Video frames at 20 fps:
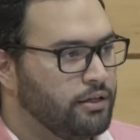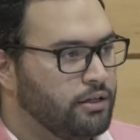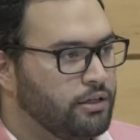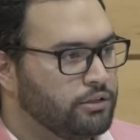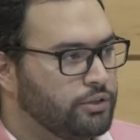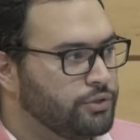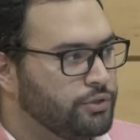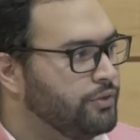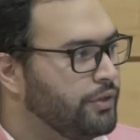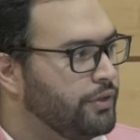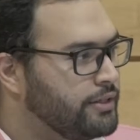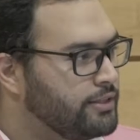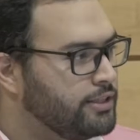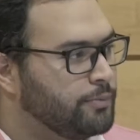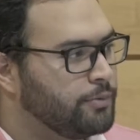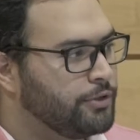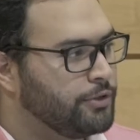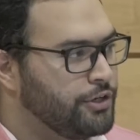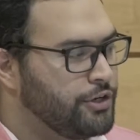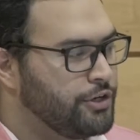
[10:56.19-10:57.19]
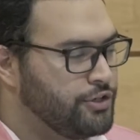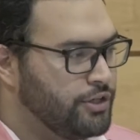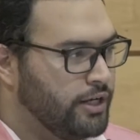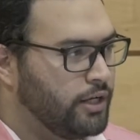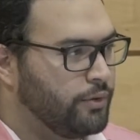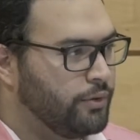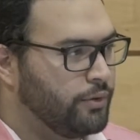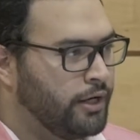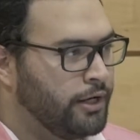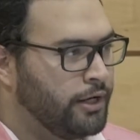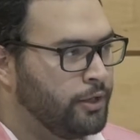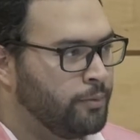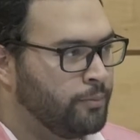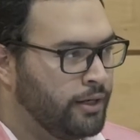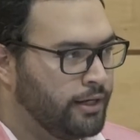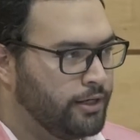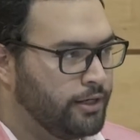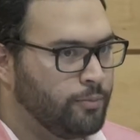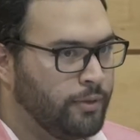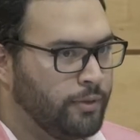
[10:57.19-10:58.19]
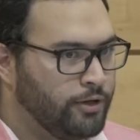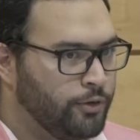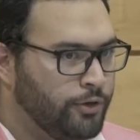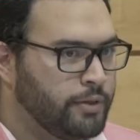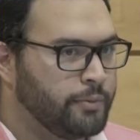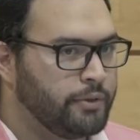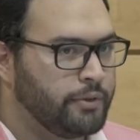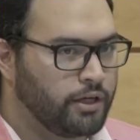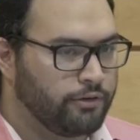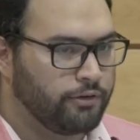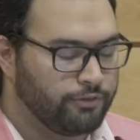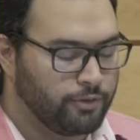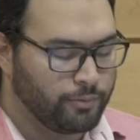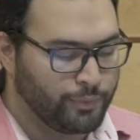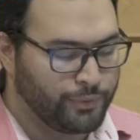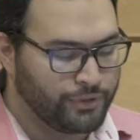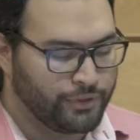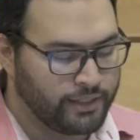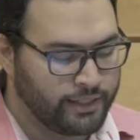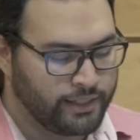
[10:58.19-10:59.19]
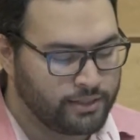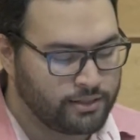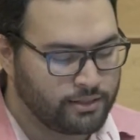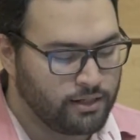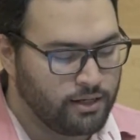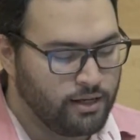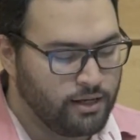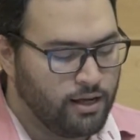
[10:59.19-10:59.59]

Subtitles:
So it's very similar to jQuery. You might already be comfortable with this.